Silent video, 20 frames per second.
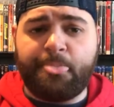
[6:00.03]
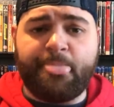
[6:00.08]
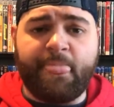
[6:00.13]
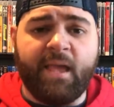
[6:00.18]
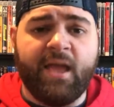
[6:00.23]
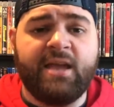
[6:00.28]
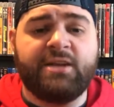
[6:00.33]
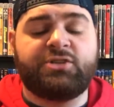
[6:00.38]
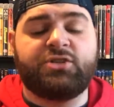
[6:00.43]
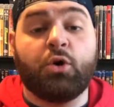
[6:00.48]

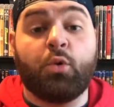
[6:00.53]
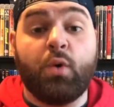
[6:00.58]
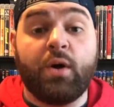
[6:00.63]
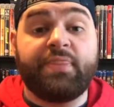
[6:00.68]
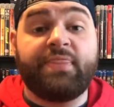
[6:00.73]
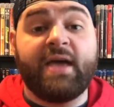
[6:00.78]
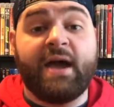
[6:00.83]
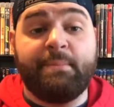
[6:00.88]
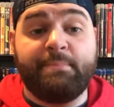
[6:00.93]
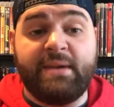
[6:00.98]
And so
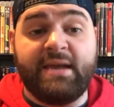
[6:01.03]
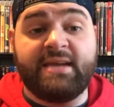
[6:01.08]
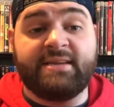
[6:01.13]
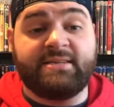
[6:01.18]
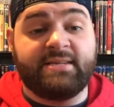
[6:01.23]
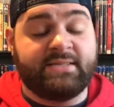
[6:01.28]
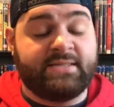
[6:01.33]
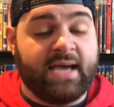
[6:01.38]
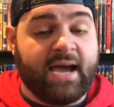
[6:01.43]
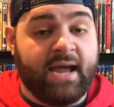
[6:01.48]
what that
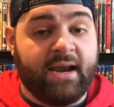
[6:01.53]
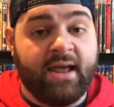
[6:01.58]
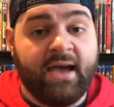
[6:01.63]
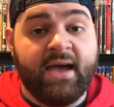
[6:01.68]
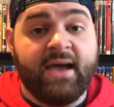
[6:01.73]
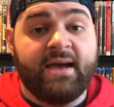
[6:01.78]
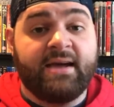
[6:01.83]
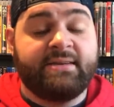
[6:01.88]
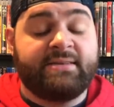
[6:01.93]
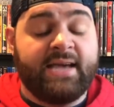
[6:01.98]
means is that
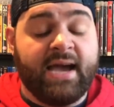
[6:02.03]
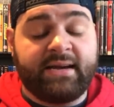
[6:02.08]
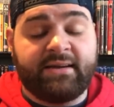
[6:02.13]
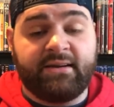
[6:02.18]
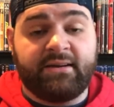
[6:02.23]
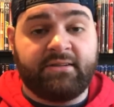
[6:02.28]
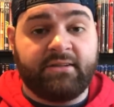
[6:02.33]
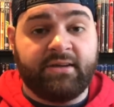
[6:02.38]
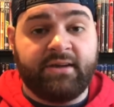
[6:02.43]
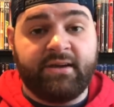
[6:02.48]

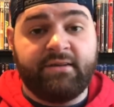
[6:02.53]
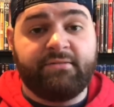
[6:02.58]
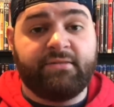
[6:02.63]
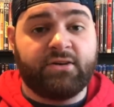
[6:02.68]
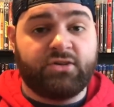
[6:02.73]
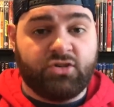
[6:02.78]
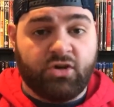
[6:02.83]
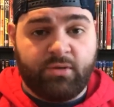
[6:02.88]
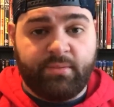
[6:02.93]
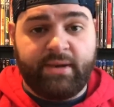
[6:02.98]
technically for
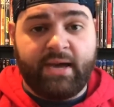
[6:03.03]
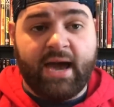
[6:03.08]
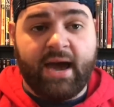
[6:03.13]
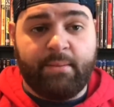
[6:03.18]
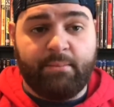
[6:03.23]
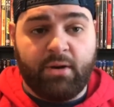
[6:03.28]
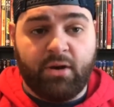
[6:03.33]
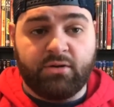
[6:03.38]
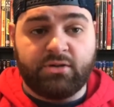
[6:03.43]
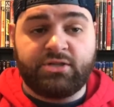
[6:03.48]
Dolby
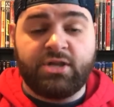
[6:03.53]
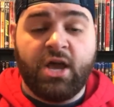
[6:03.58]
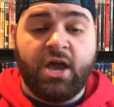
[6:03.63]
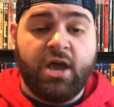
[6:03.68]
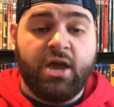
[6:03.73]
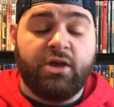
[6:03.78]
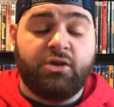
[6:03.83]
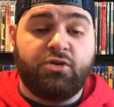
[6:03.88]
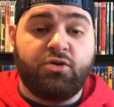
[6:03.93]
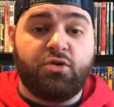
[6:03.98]
Atmos,
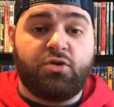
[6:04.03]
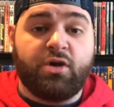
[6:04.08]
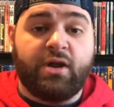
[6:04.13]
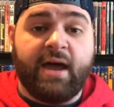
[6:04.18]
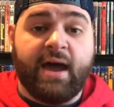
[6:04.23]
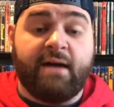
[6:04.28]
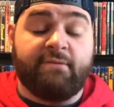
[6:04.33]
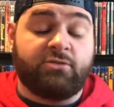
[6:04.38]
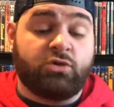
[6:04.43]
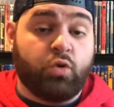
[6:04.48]
you could
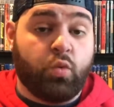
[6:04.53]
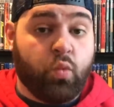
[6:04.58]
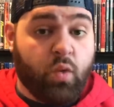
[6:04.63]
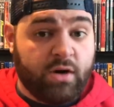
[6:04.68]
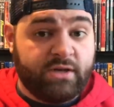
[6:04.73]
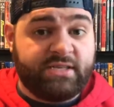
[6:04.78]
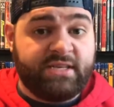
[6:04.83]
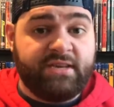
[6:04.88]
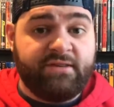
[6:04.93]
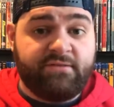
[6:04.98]
have
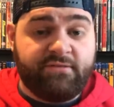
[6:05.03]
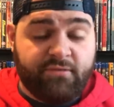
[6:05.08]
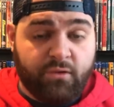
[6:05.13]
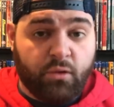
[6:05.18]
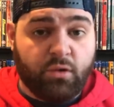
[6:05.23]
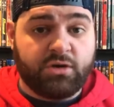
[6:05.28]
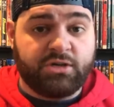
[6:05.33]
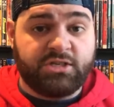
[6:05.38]
twenty-four